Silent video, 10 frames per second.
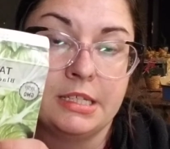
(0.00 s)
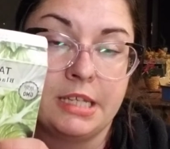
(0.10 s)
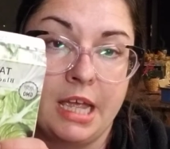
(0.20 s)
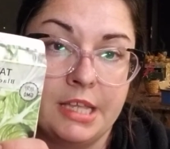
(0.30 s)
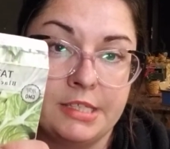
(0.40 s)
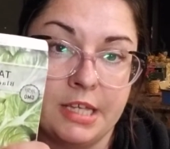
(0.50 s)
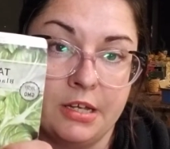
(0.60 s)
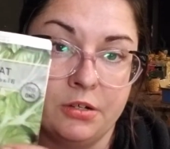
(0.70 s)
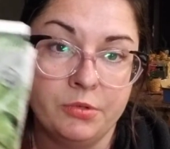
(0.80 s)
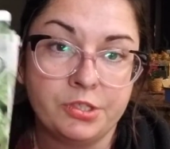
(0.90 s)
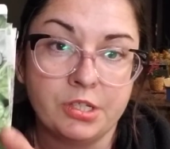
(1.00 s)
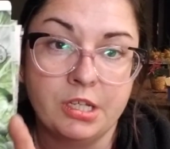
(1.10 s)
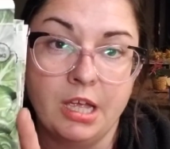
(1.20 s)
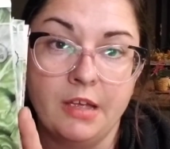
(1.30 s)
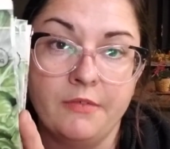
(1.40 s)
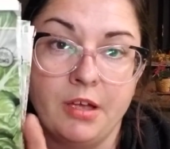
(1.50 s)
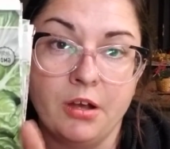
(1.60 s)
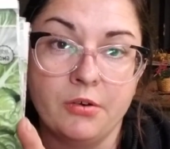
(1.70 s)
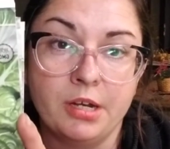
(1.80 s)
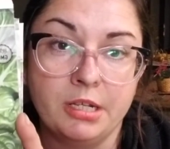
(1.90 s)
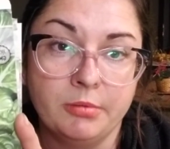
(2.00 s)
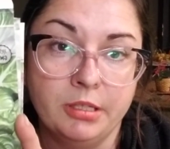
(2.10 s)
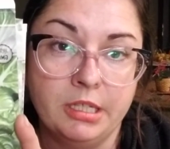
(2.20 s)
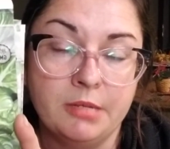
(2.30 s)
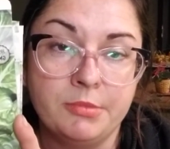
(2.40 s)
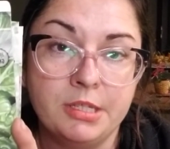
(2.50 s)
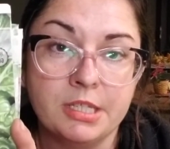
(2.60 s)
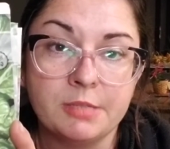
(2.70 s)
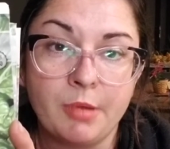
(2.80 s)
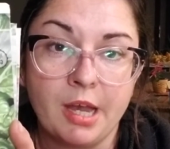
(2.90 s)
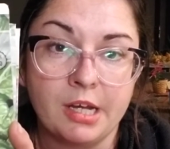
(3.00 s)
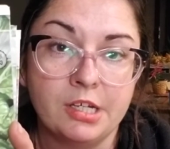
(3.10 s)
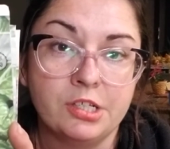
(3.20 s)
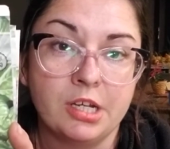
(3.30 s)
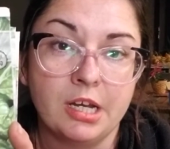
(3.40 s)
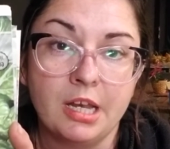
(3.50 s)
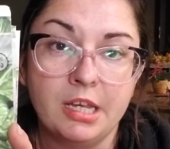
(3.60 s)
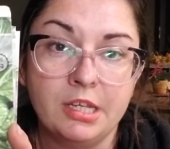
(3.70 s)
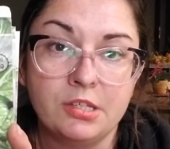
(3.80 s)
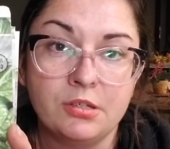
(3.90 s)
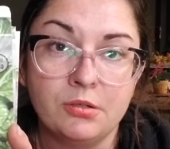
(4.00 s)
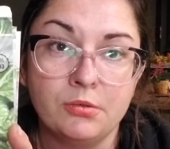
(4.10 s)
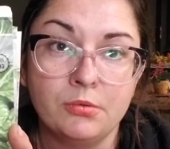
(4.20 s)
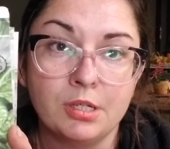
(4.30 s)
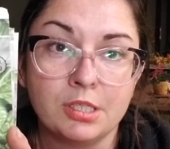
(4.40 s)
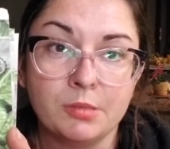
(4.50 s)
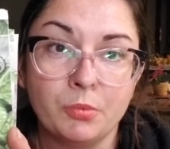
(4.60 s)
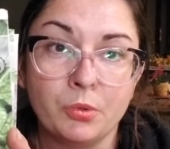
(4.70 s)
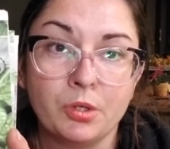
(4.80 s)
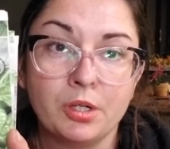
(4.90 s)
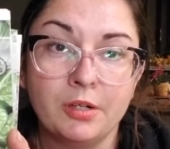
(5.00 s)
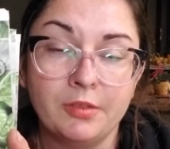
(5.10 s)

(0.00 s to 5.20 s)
capsule, which I've already clearly emptied this package, and I need to get some more of